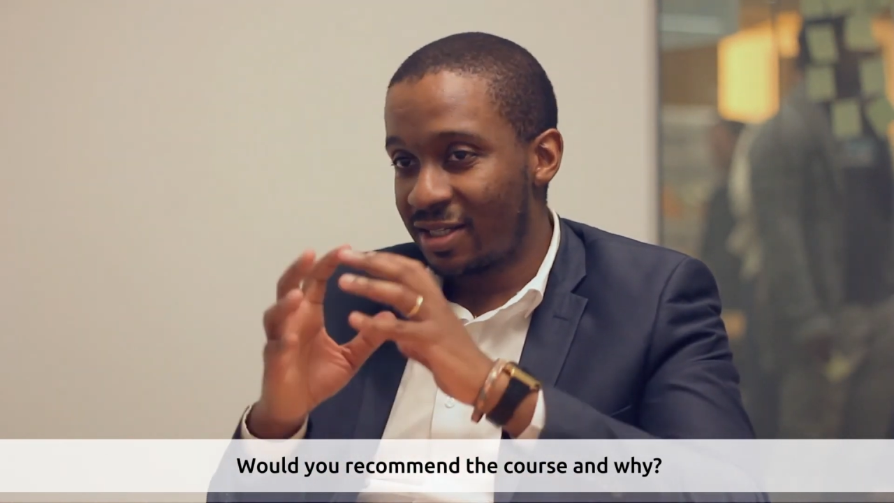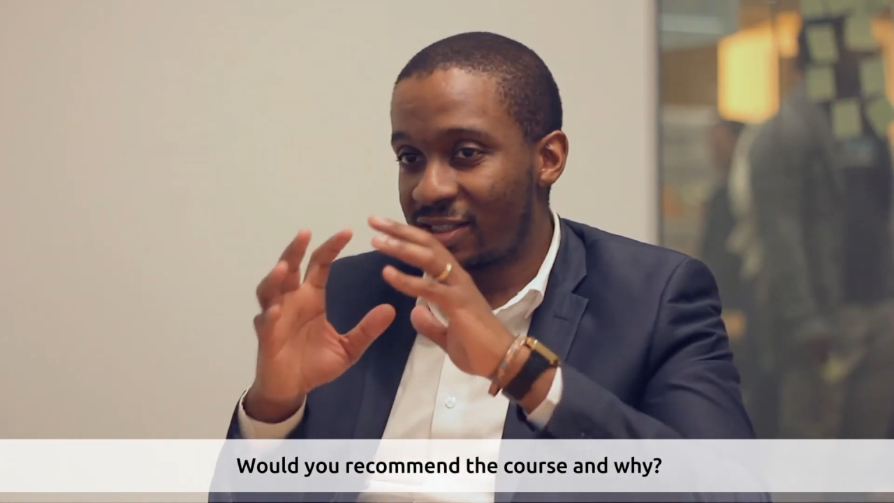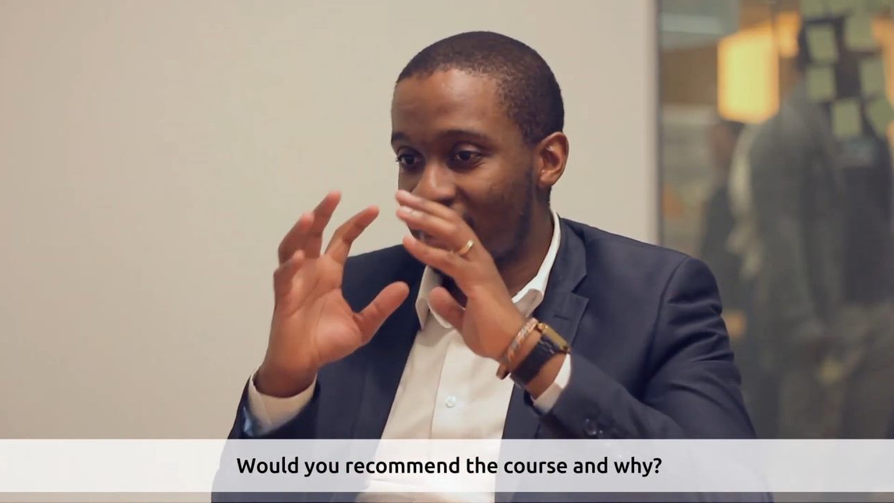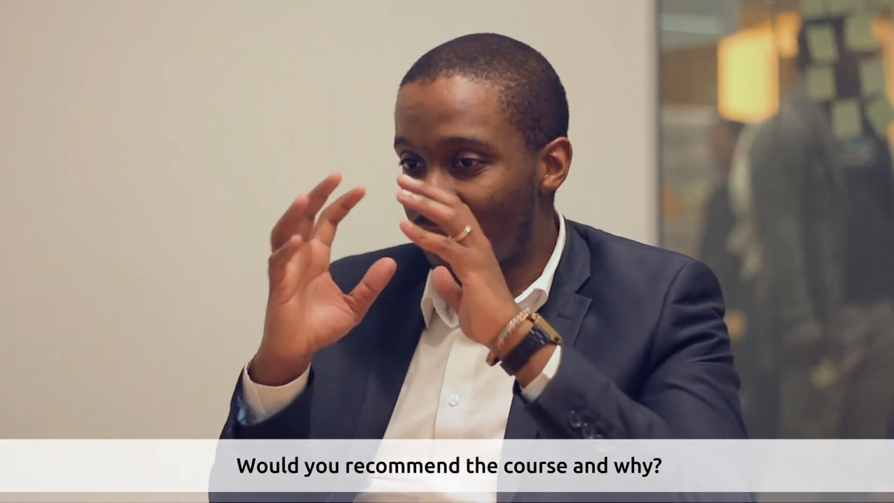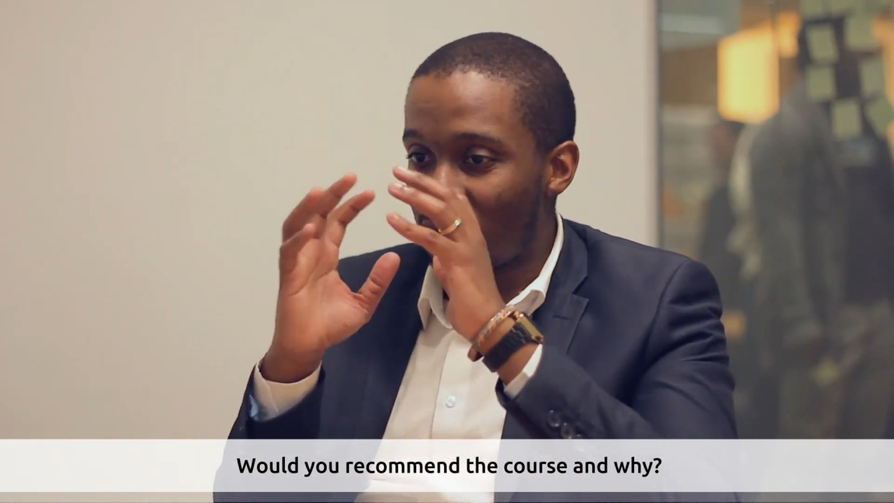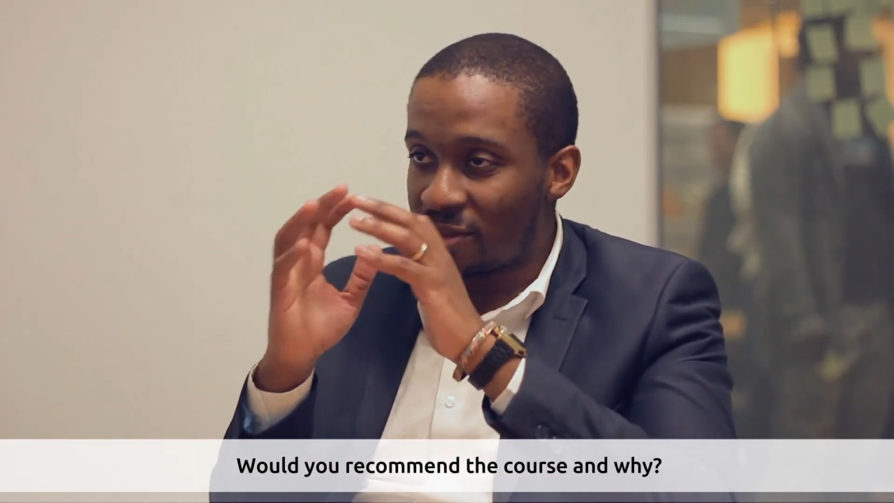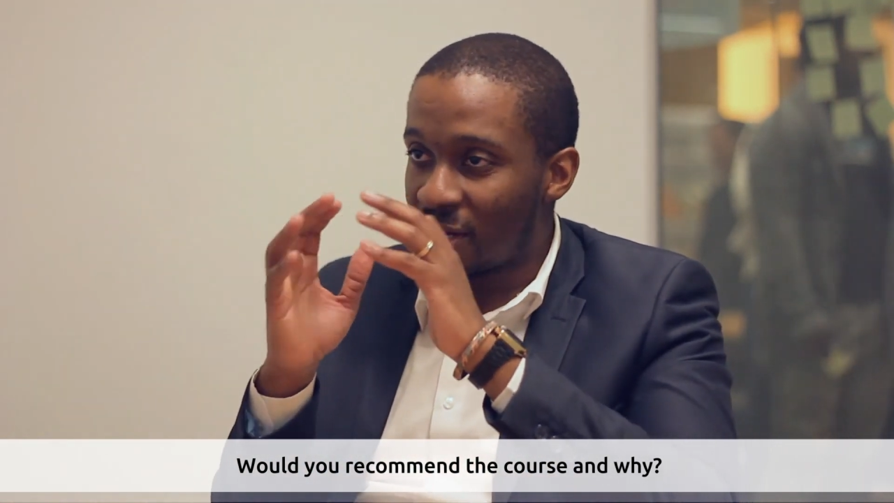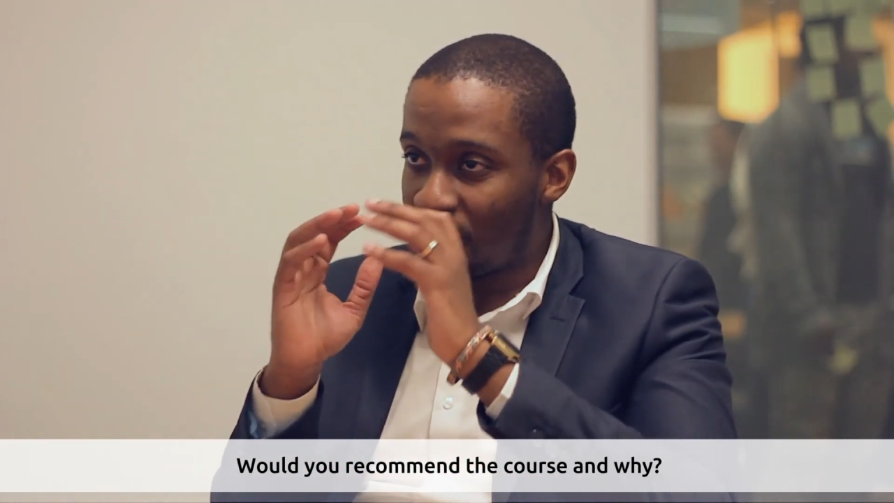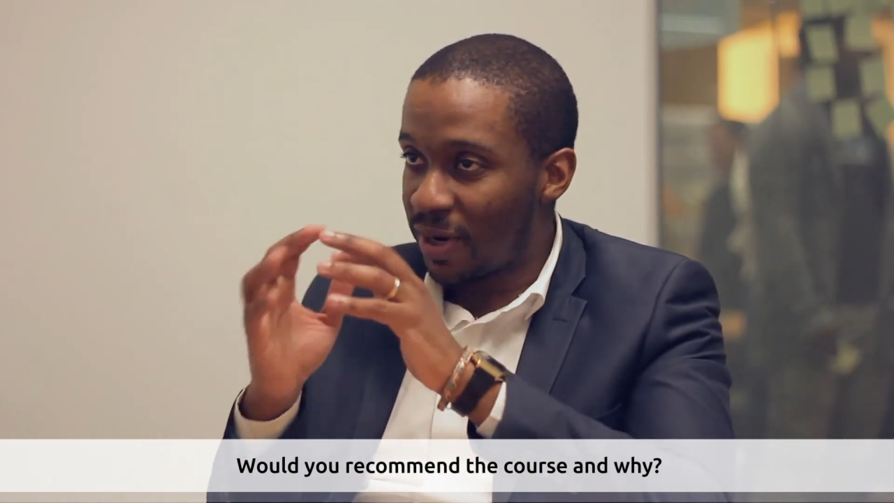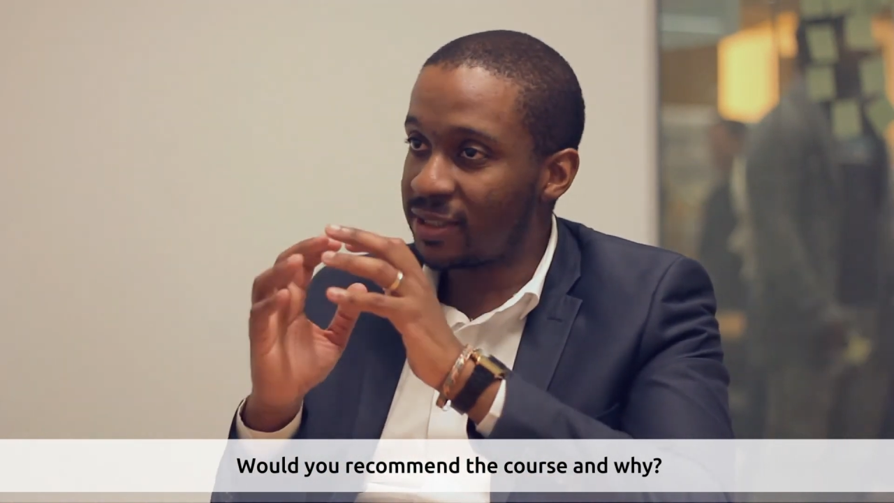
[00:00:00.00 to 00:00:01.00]
just around
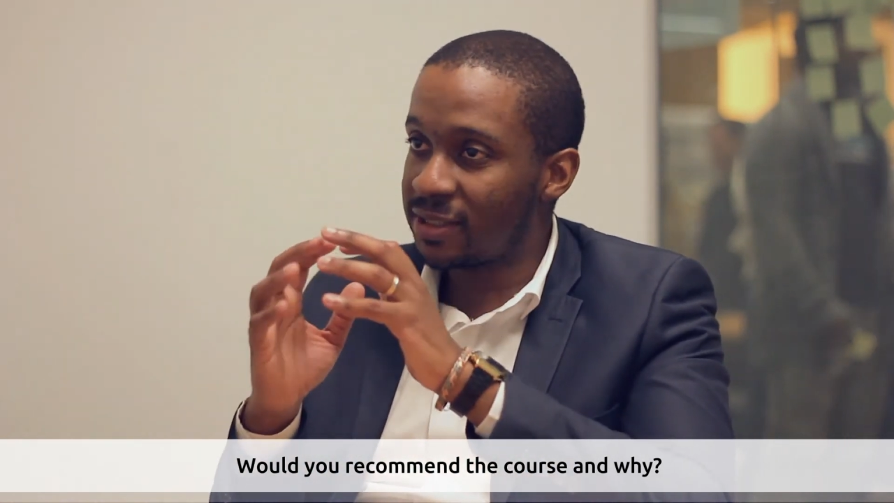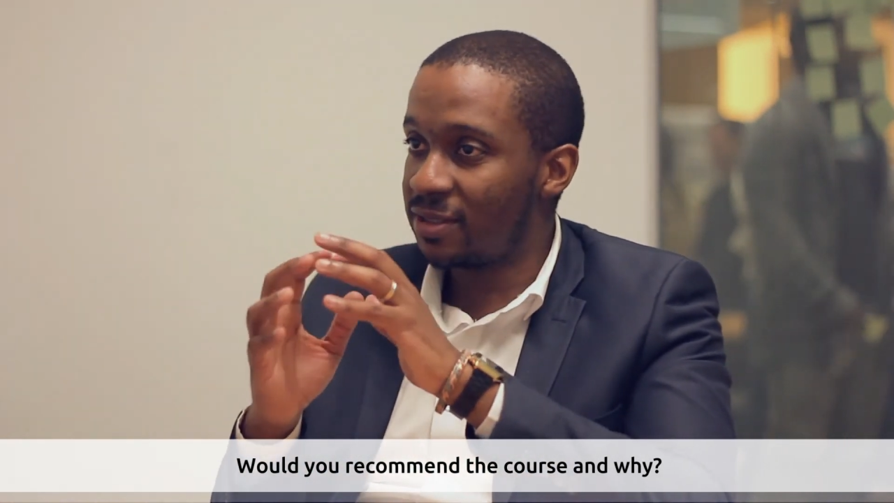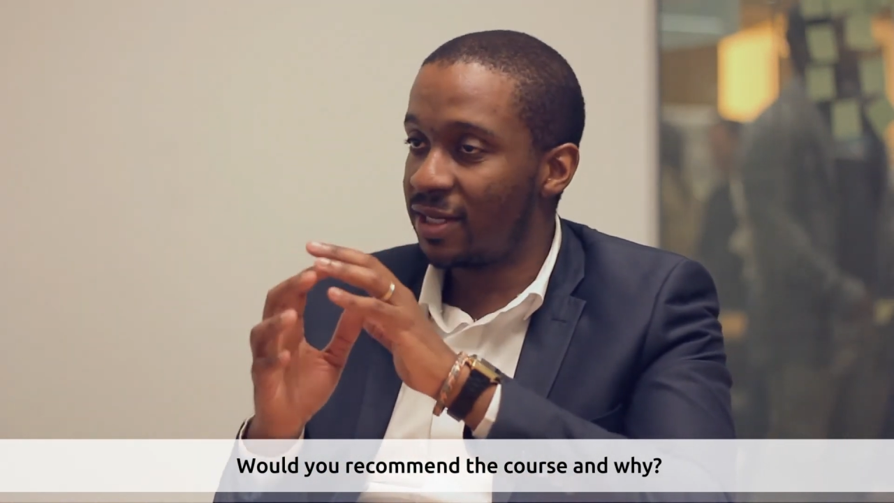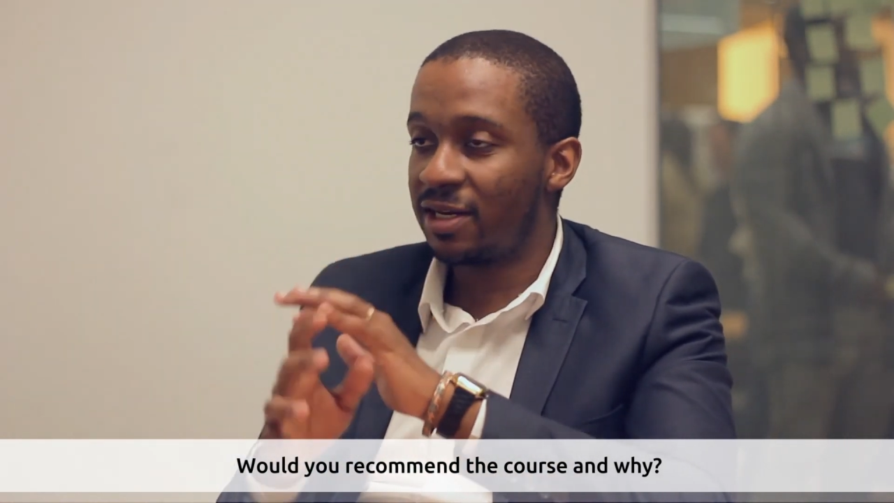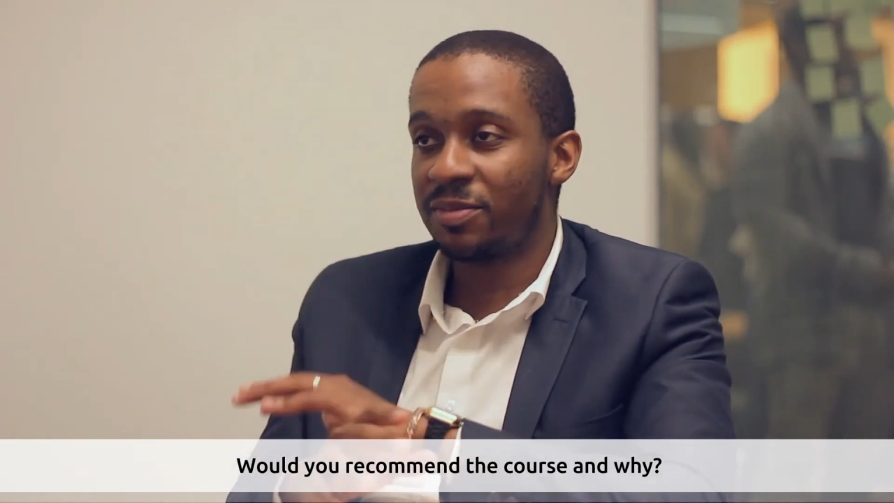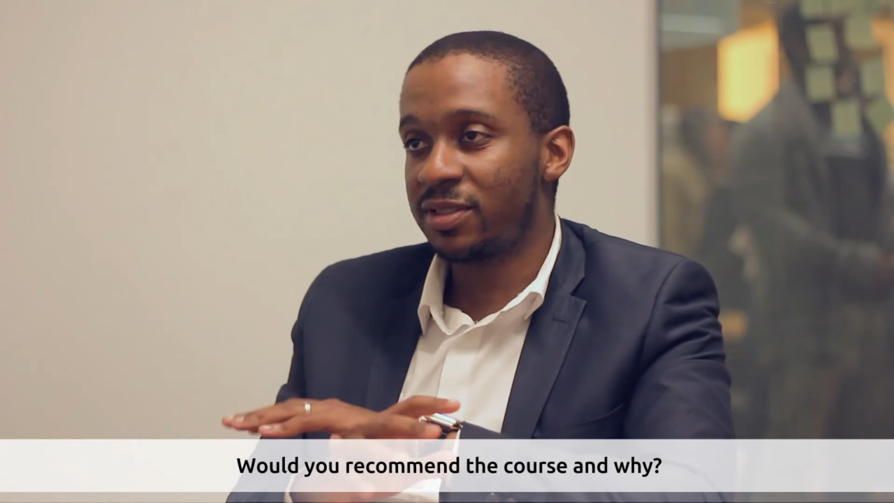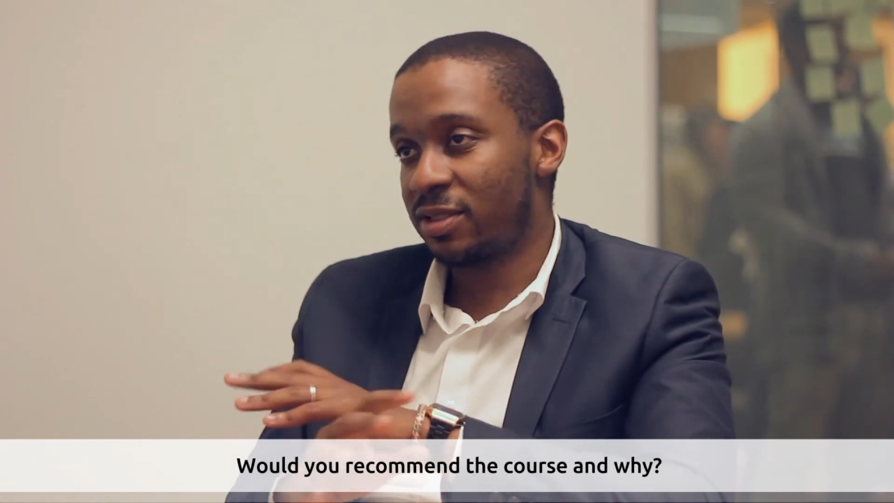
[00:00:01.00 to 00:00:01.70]
that practical element,